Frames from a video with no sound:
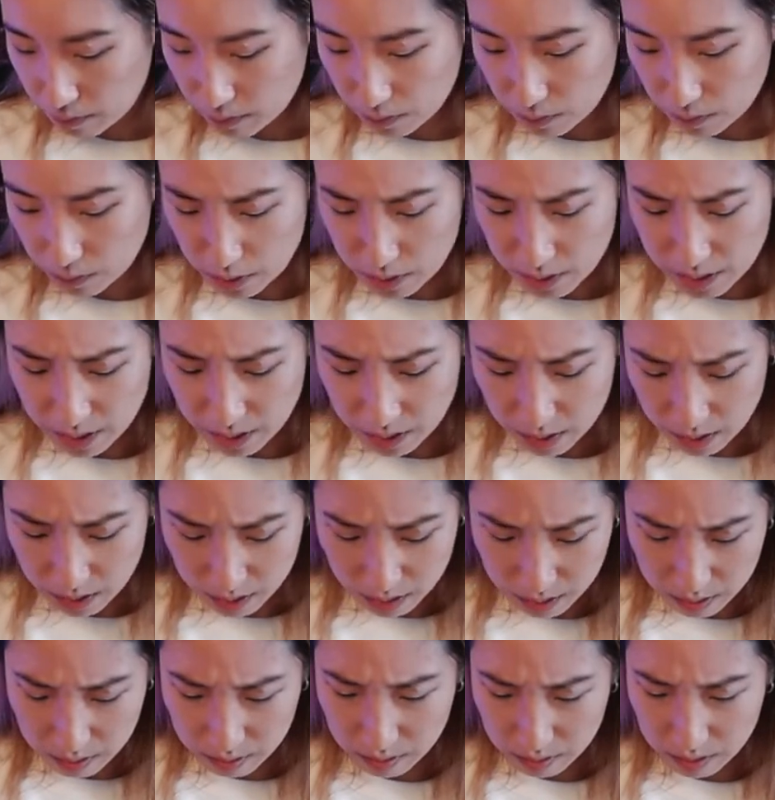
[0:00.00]
What did I
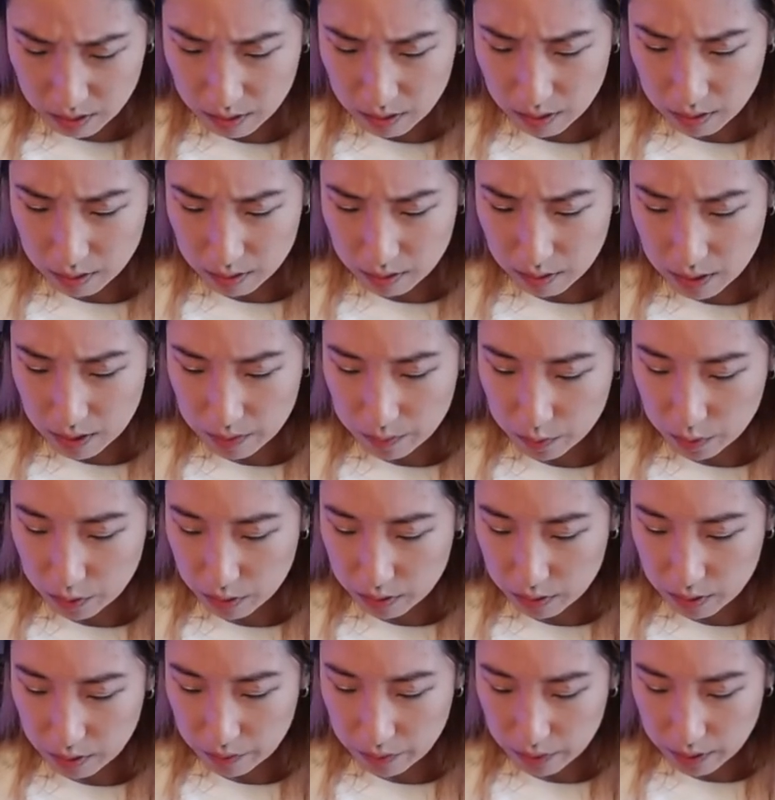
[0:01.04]
get? This is a lot more
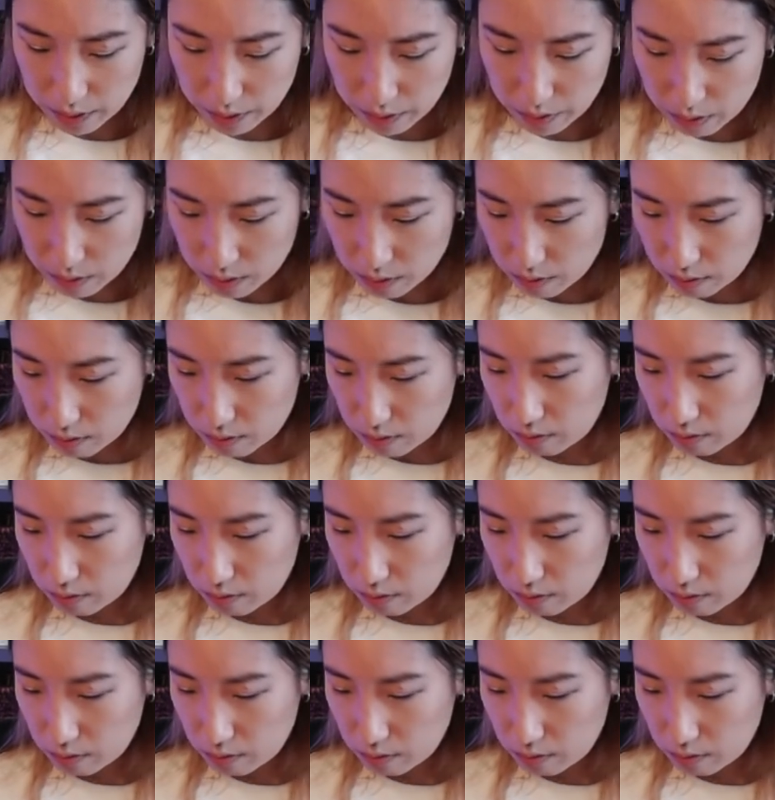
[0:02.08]
stuff than I thought.